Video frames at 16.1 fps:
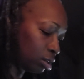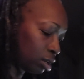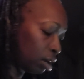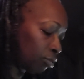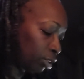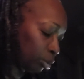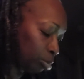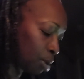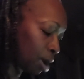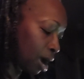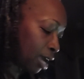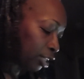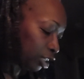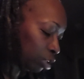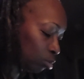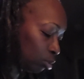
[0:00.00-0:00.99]
of
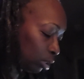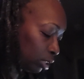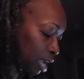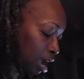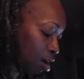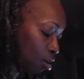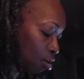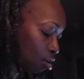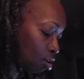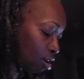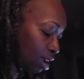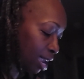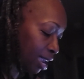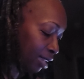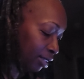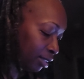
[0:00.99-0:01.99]
surprise, she was down on her
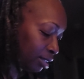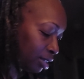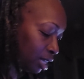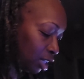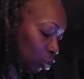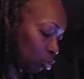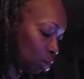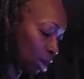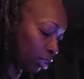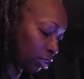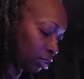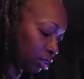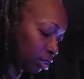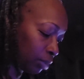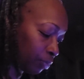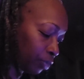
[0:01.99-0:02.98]
hands and knees
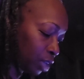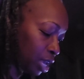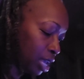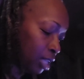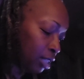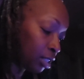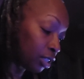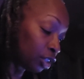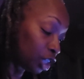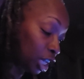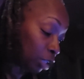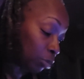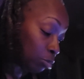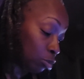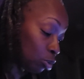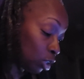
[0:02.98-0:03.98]
watching them. The
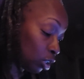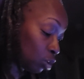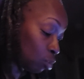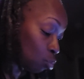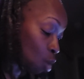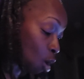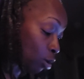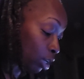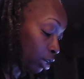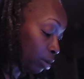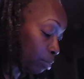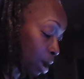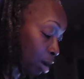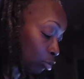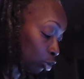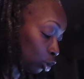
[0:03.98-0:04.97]
chessmen was walking
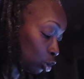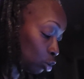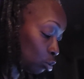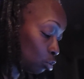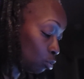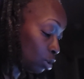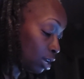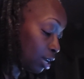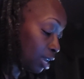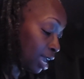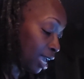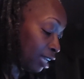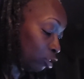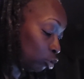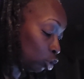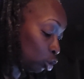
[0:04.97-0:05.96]
about 2
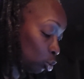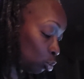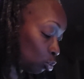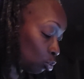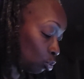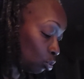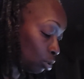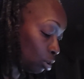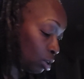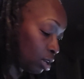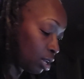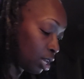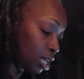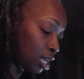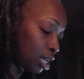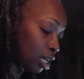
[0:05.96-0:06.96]
and 2.
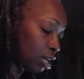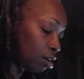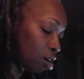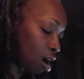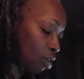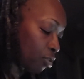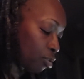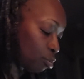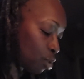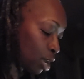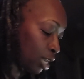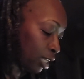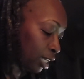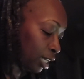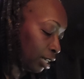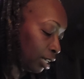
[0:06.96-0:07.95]
Here are the
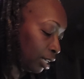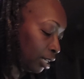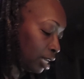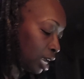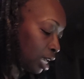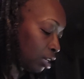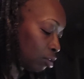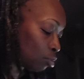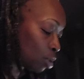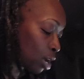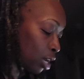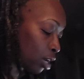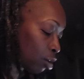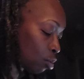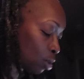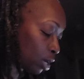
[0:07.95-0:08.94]
Red King and the
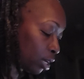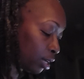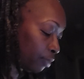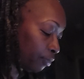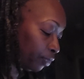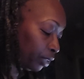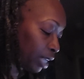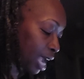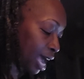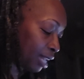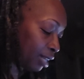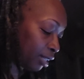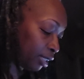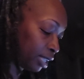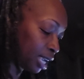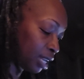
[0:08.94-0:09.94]
Red Queen,
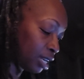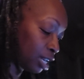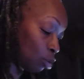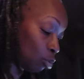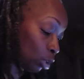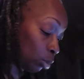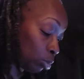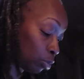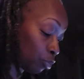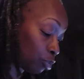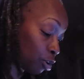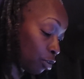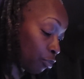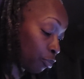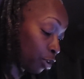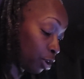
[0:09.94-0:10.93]
Alice said in a whisper
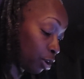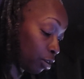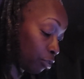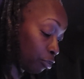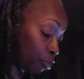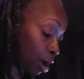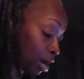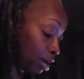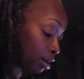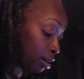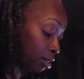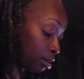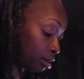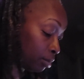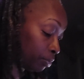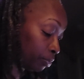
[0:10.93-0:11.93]
for fear of
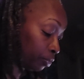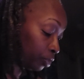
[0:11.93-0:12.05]
frightening them.